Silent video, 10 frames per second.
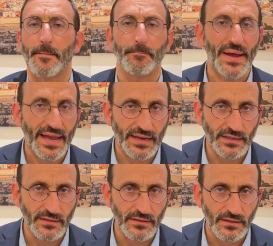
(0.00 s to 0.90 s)

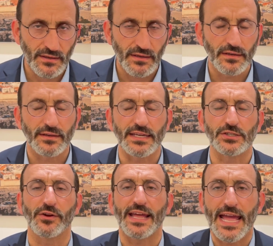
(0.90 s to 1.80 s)
pain does
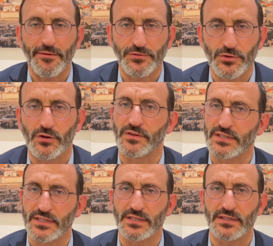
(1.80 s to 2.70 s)
not have to, of
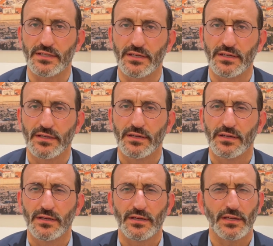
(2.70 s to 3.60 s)
necessity,
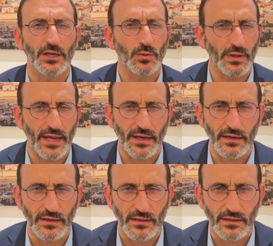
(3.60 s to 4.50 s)
equal anger.